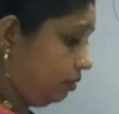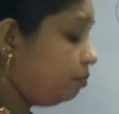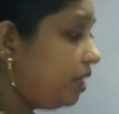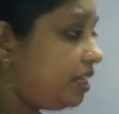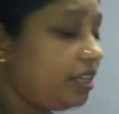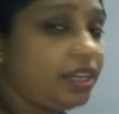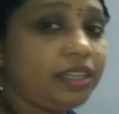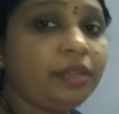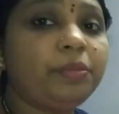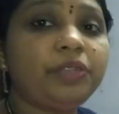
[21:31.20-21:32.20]

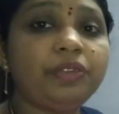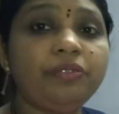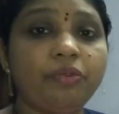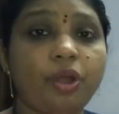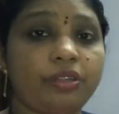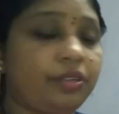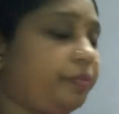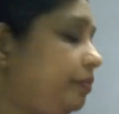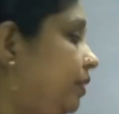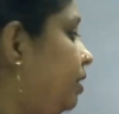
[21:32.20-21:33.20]
Mediator between what?
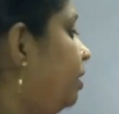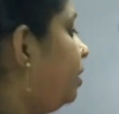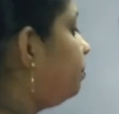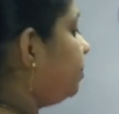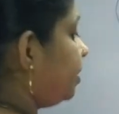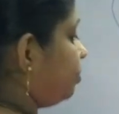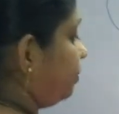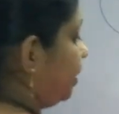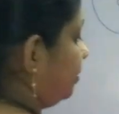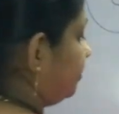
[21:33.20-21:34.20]

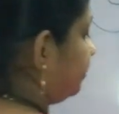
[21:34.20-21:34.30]
Between